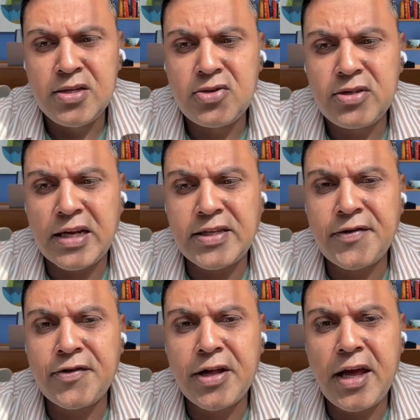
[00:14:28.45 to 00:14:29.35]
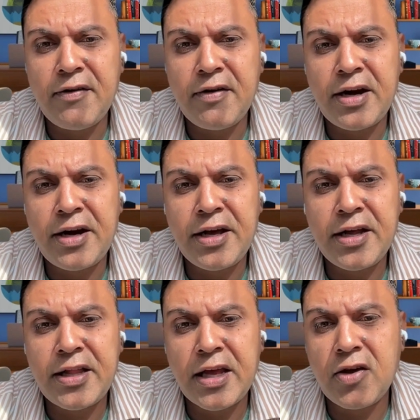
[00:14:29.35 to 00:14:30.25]
So that's it. Have a great
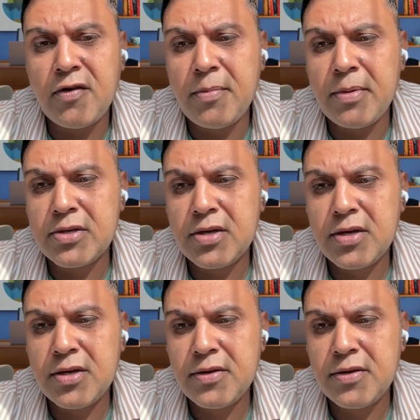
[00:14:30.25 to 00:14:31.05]
day. Thank you very much.